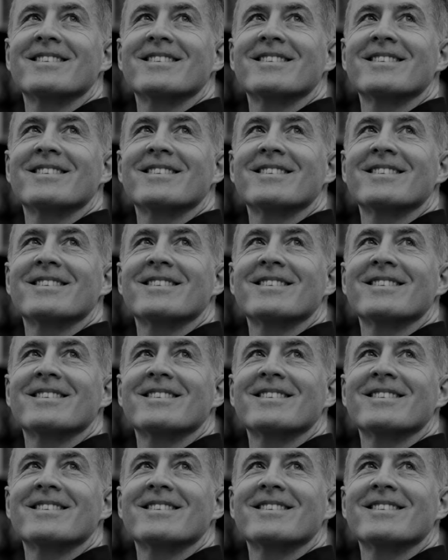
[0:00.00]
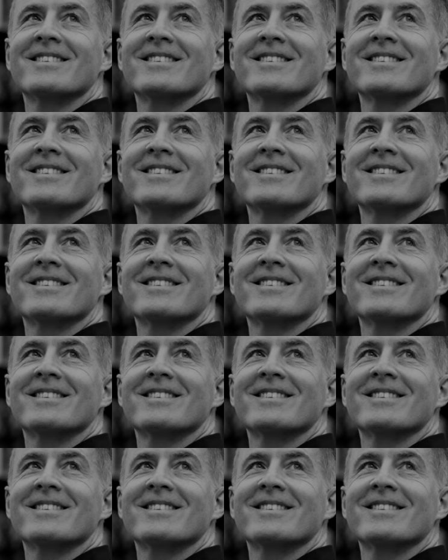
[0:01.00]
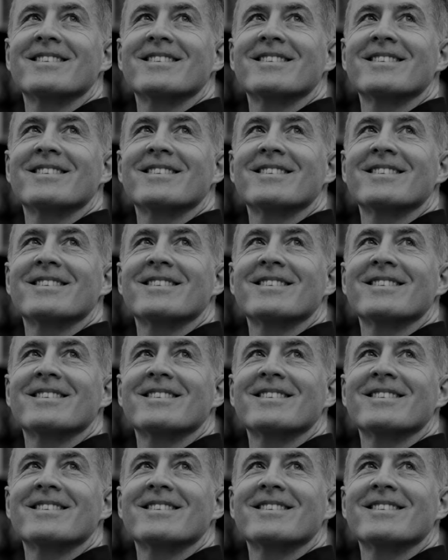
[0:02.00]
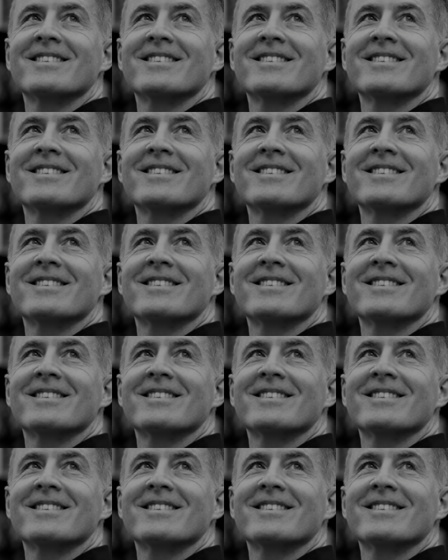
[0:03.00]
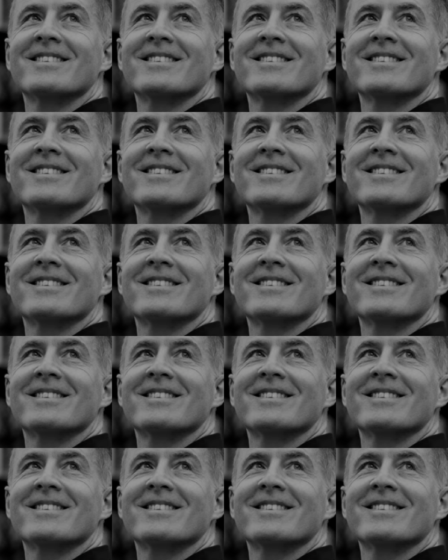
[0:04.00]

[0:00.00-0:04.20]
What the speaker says: (no lip movement)